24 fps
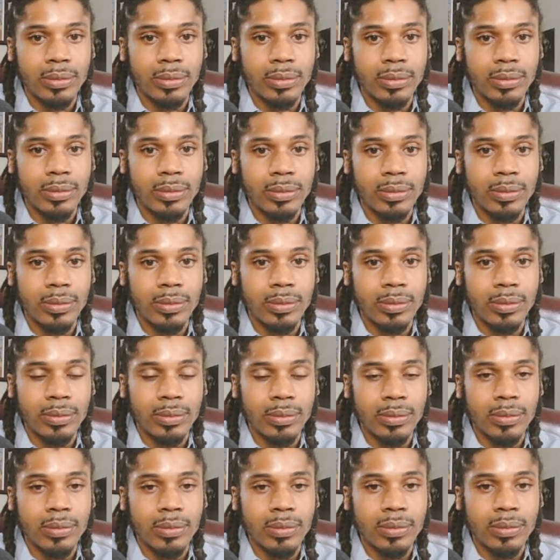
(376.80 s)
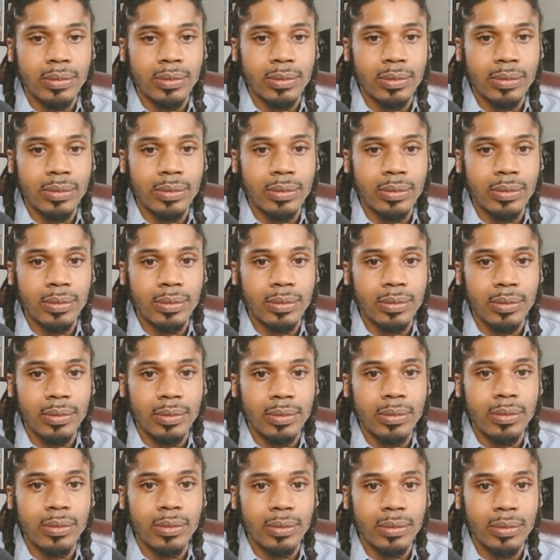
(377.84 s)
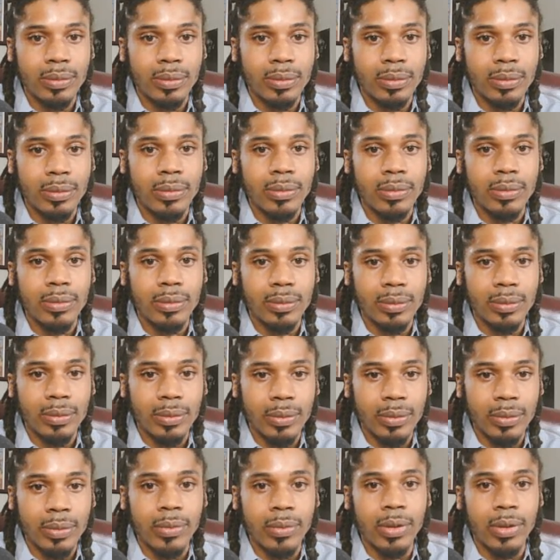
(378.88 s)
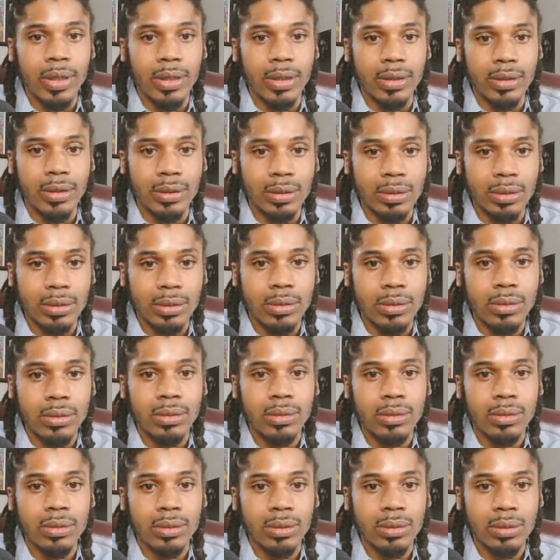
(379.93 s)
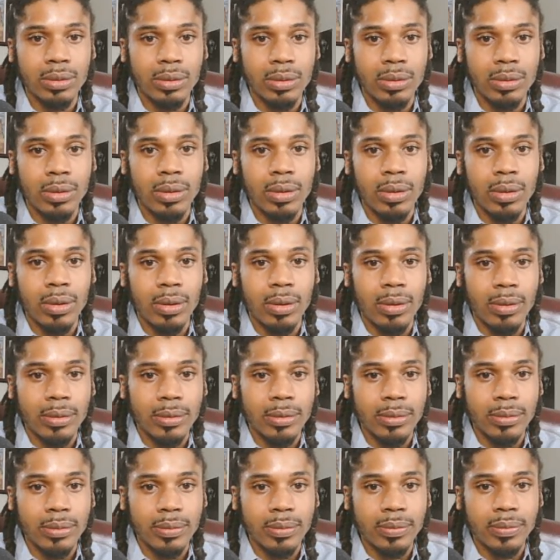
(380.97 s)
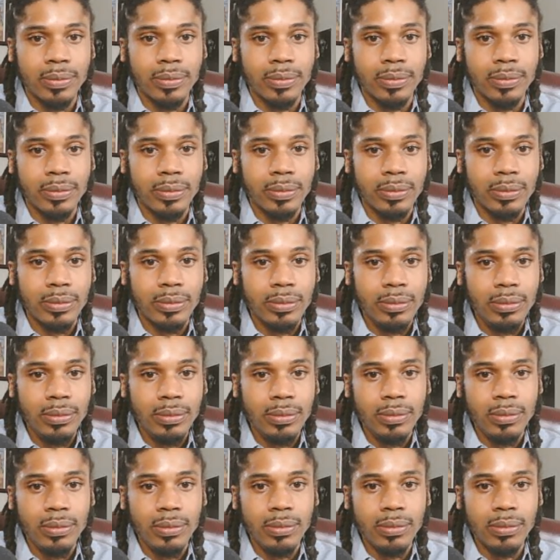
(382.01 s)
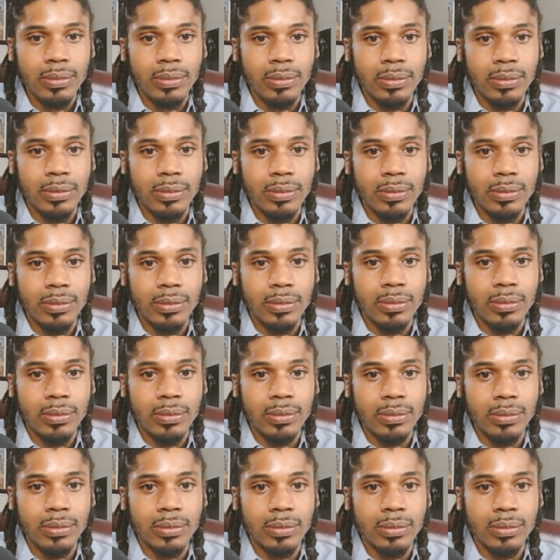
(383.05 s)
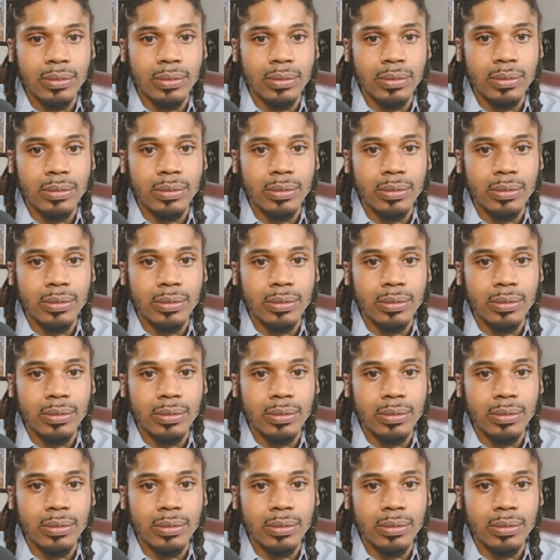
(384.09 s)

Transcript: The person shown says nothing.